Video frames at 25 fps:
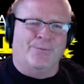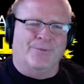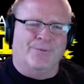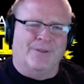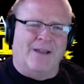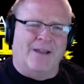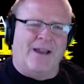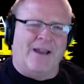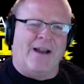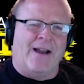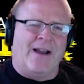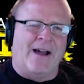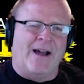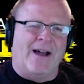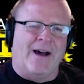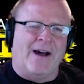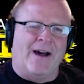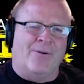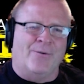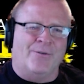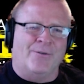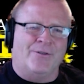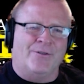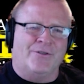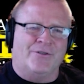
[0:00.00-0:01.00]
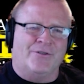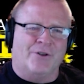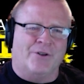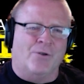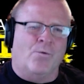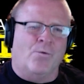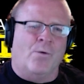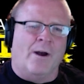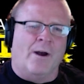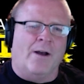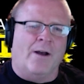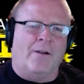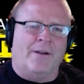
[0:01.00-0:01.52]
laid out so
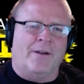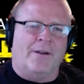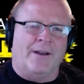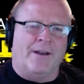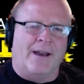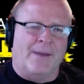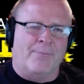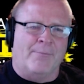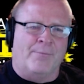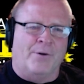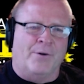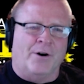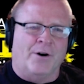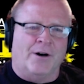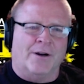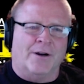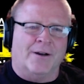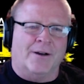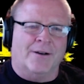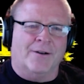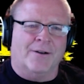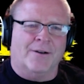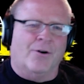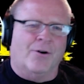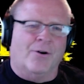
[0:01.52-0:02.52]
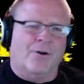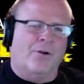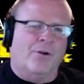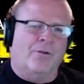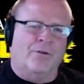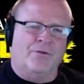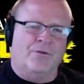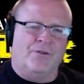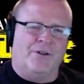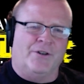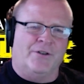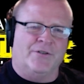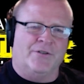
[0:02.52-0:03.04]
well in that book all
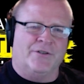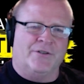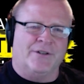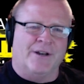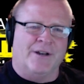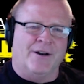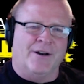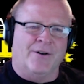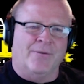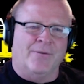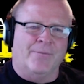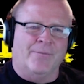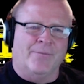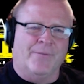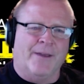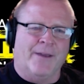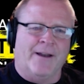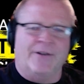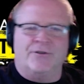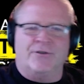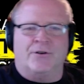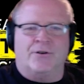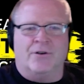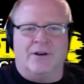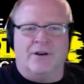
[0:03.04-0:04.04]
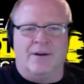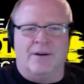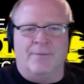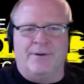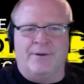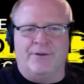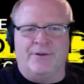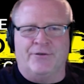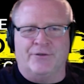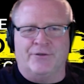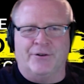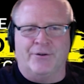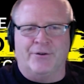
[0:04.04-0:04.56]
those years ago. And it's all
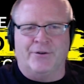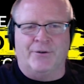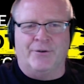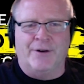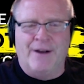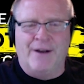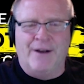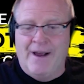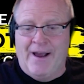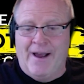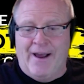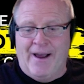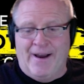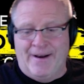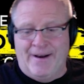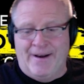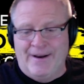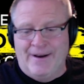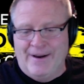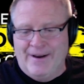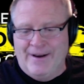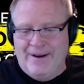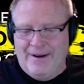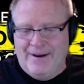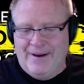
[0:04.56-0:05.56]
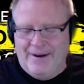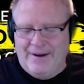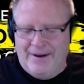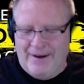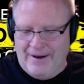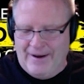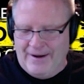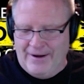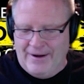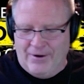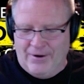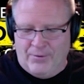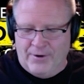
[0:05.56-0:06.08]
coming true. And,
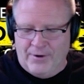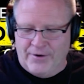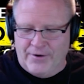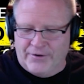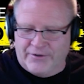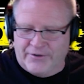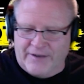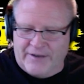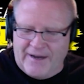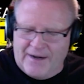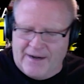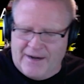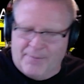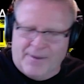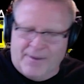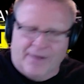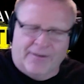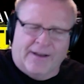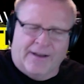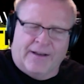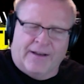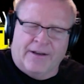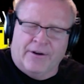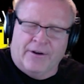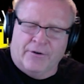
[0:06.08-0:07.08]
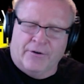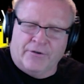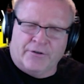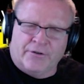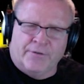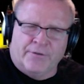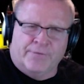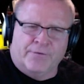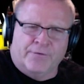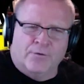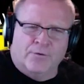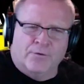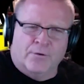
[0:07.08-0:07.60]
what you're saying about like the
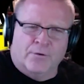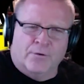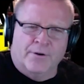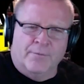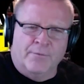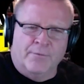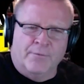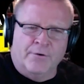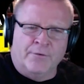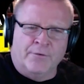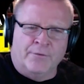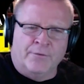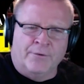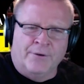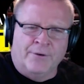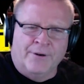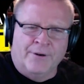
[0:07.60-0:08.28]
ocean floor and the moon,